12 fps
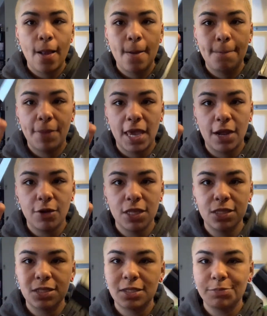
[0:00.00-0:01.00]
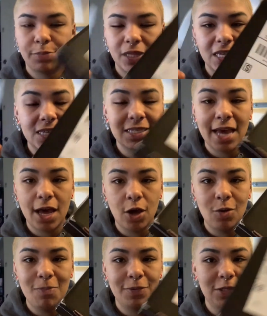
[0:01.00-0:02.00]
Parents, please
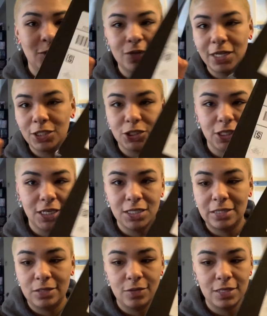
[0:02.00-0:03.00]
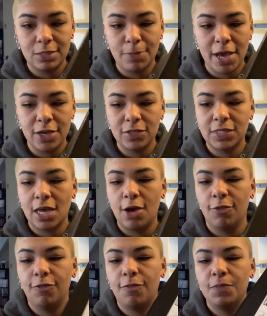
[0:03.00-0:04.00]
help. Don't let your kids do this by
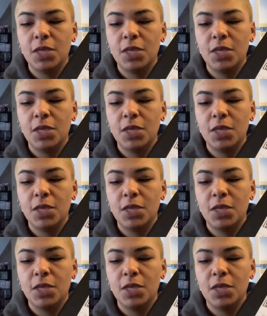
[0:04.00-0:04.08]
yourself.